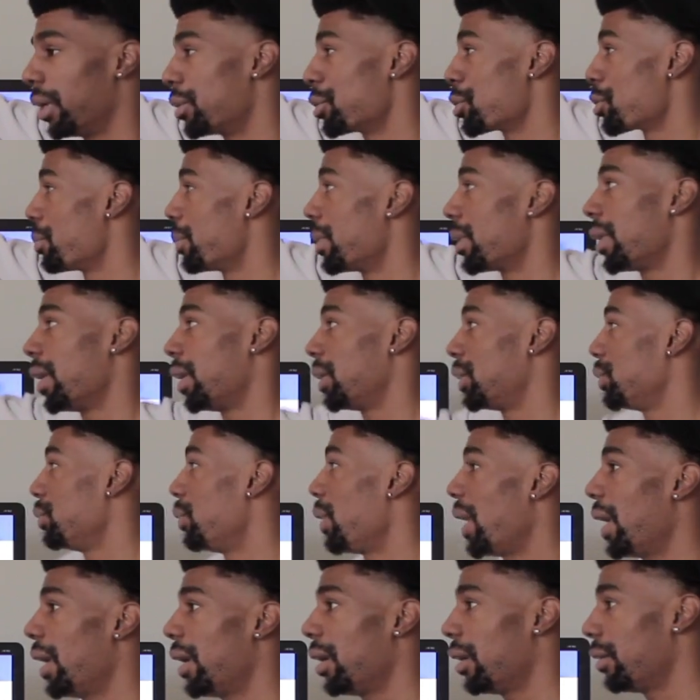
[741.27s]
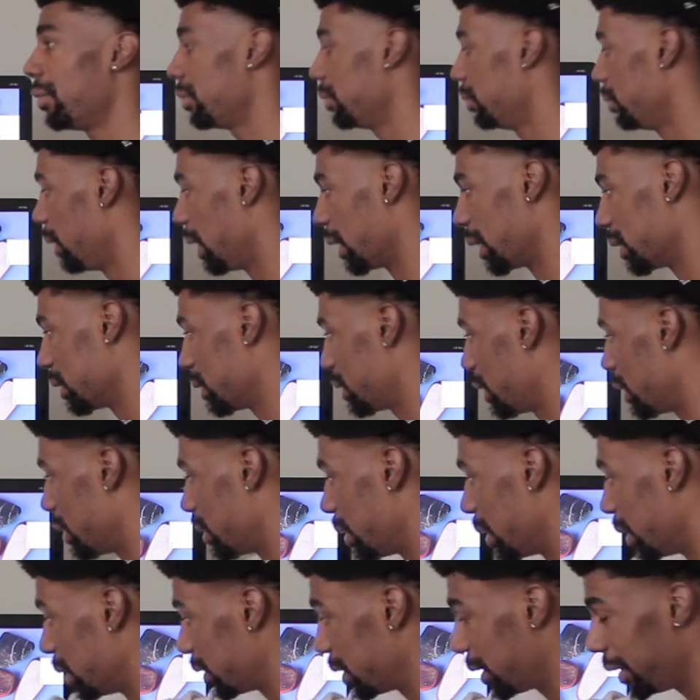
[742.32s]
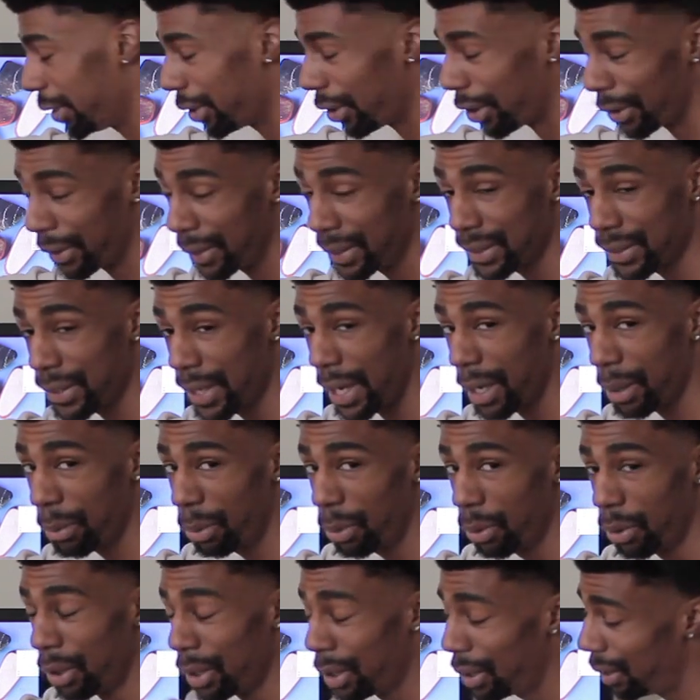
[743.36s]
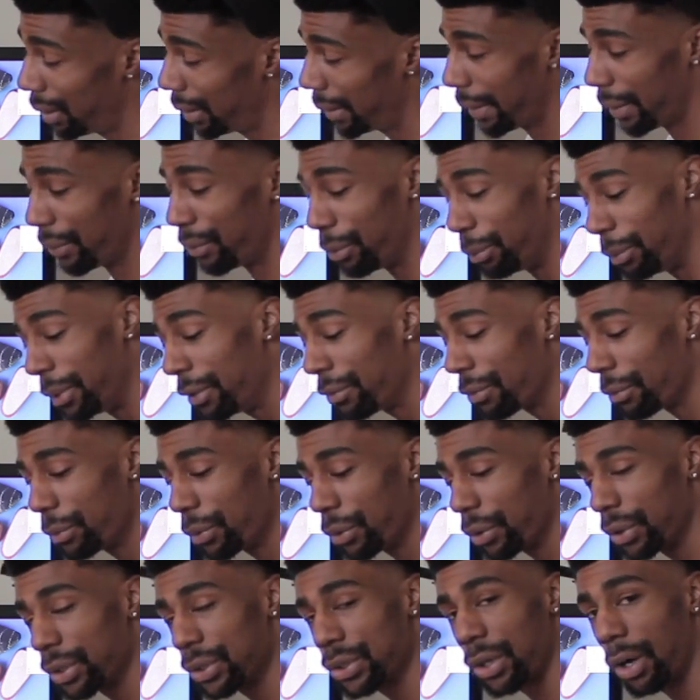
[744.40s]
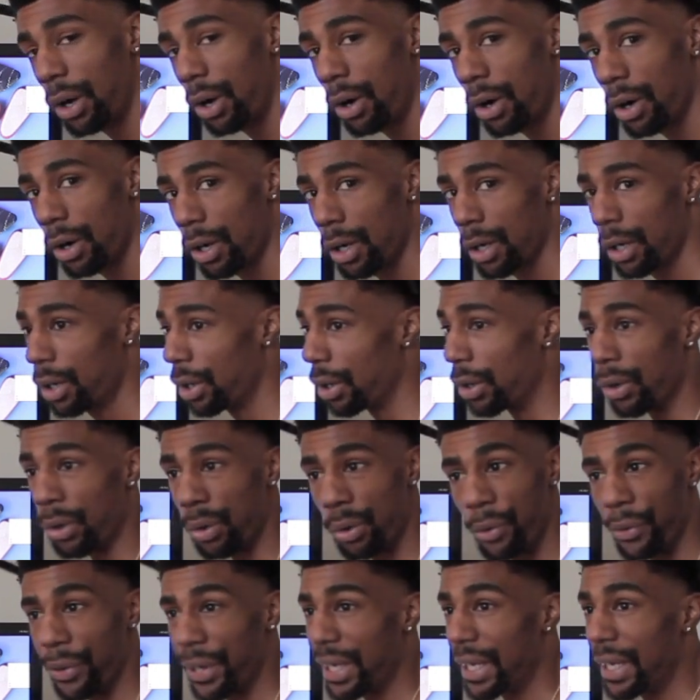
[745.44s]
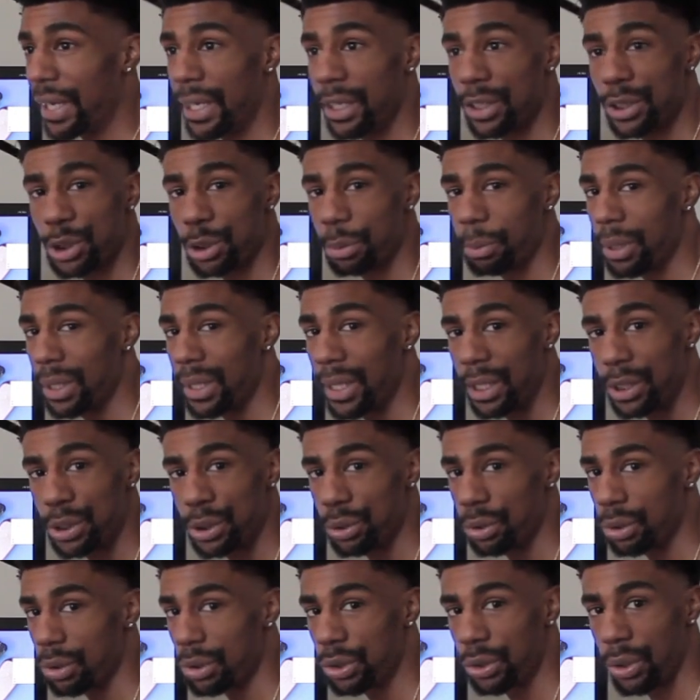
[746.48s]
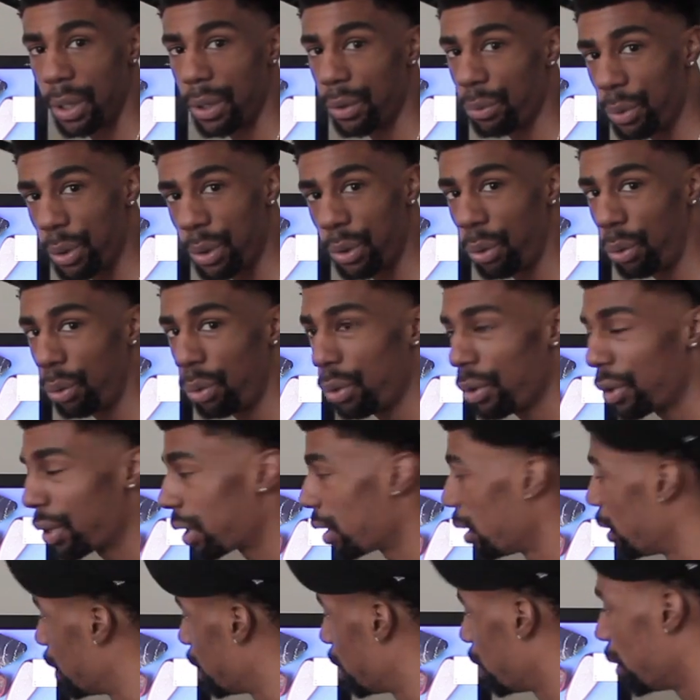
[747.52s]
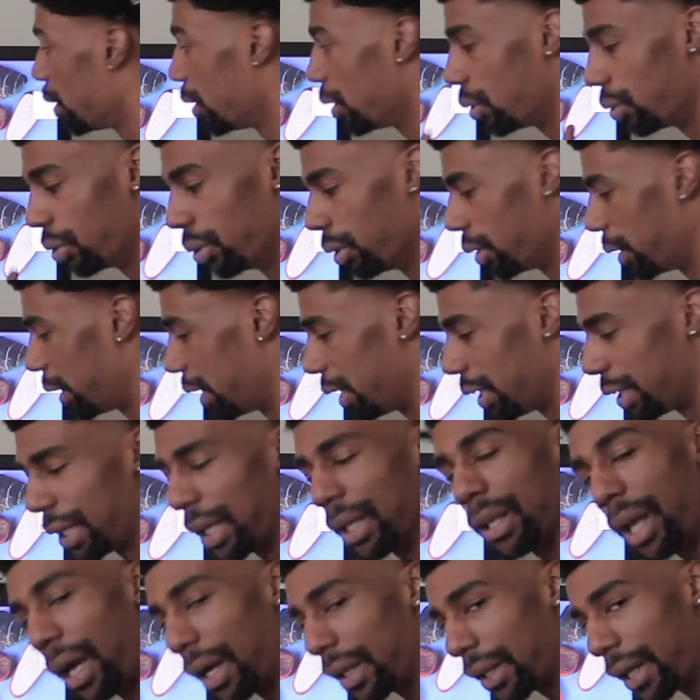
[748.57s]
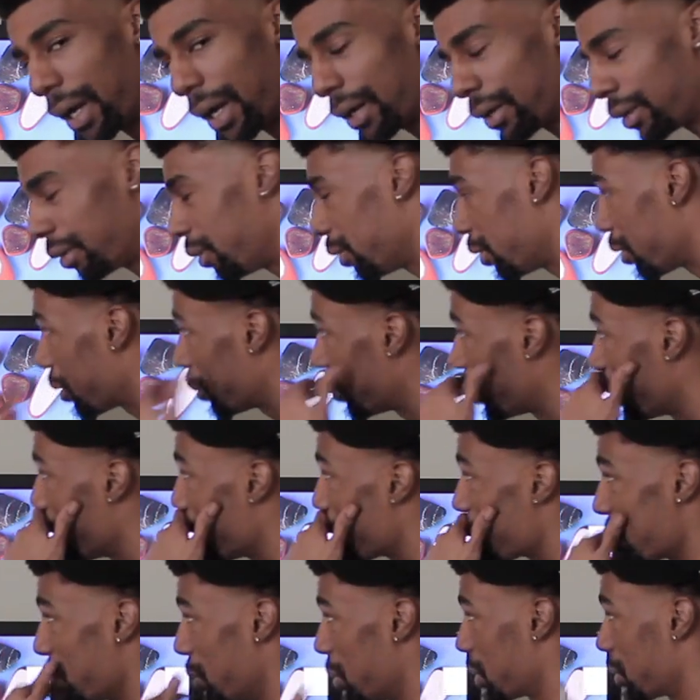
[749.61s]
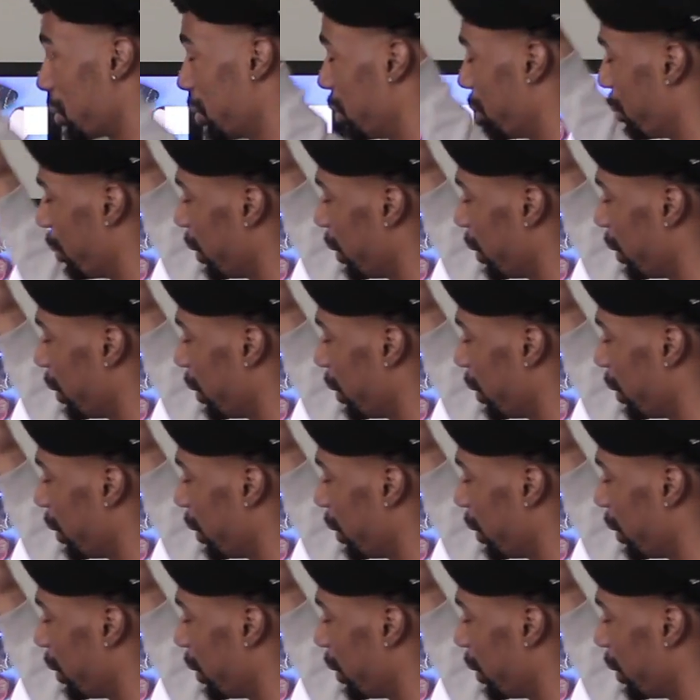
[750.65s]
instrument that you have. Like I said, the TRS cable, that would be from your guitar or any instrument that you were trying to record or anything like that. You know what I mean? So it's going to